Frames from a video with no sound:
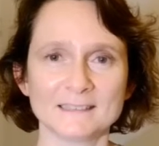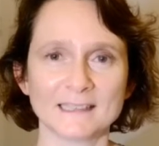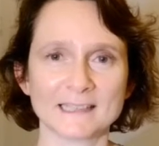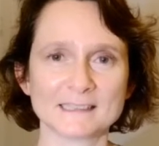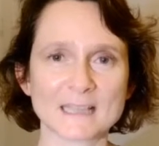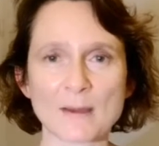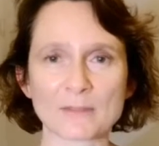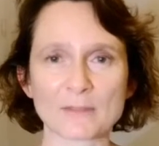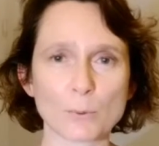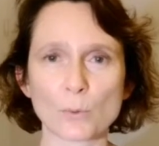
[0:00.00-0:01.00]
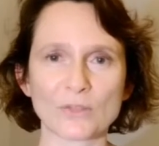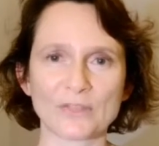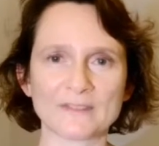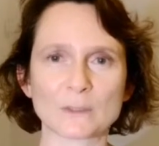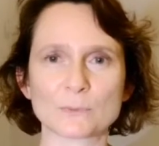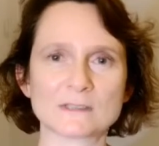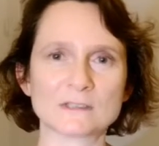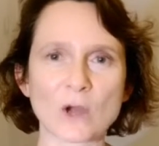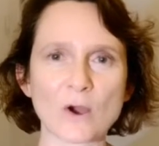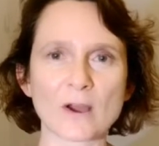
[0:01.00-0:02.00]
and some other poor thing that was
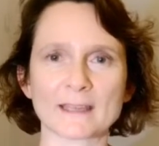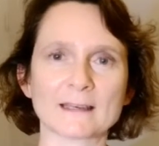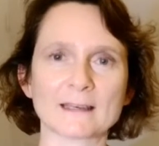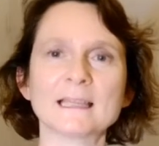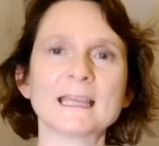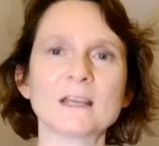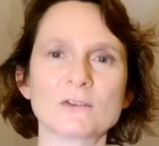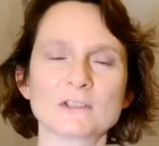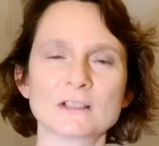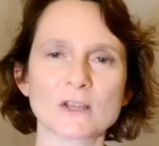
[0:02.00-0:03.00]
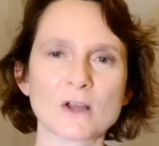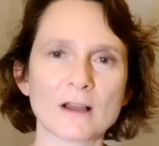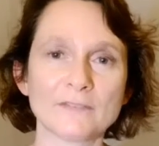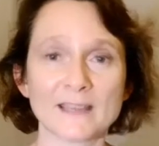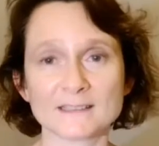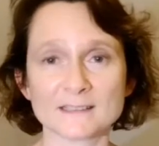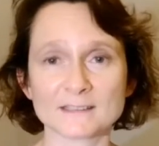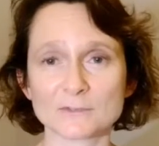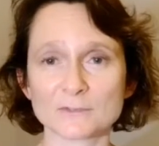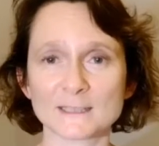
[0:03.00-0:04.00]
dying and clinging onto life. Hence,
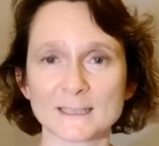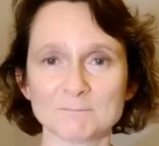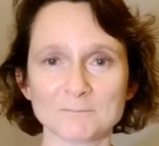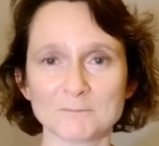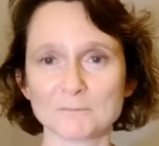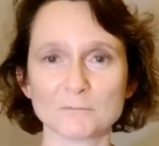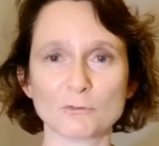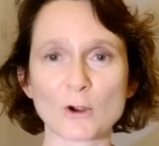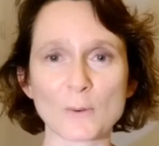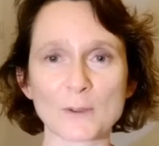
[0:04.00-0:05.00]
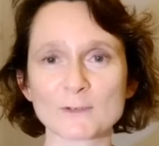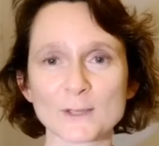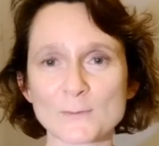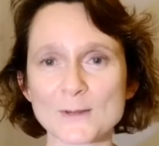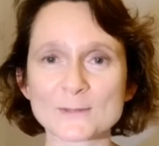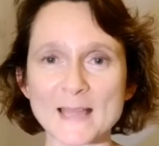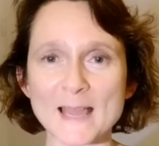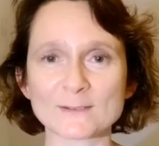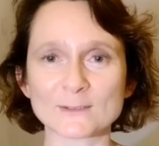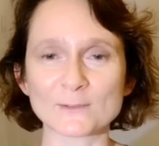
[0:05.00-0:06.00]
it's really growing really well
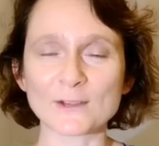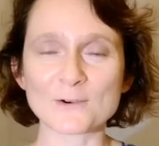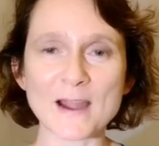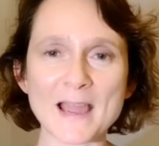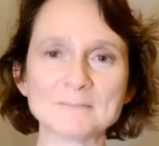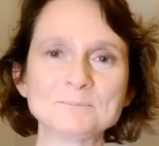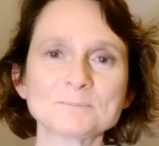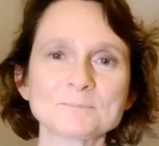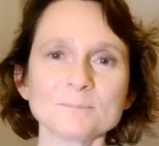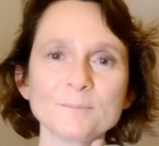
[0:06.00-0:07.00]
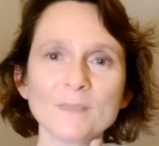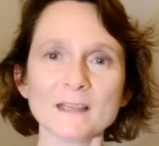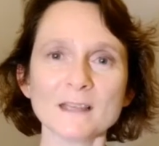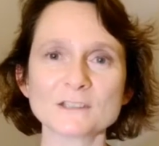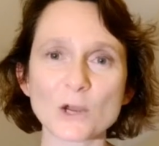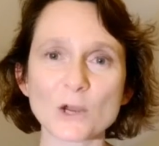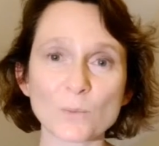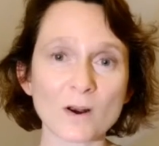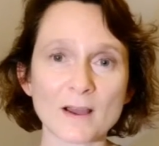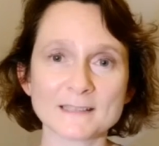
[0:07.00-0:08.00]
now and looking great. So
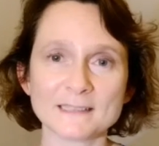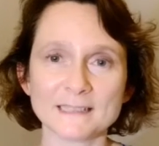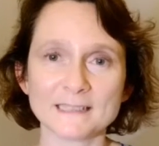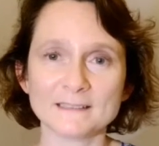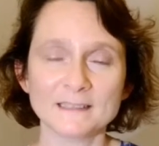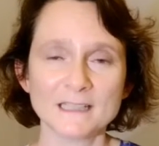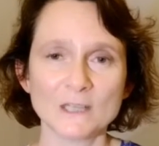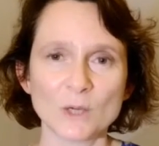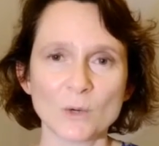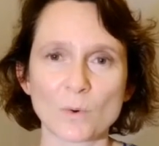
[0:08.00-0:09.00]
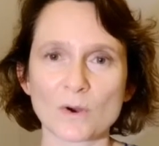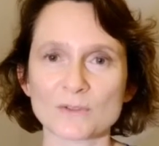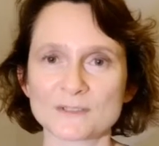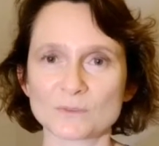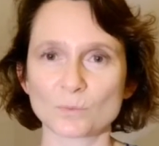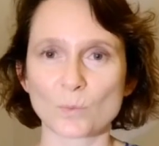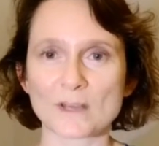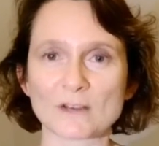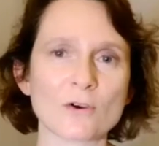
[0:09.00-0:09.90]
what I did was went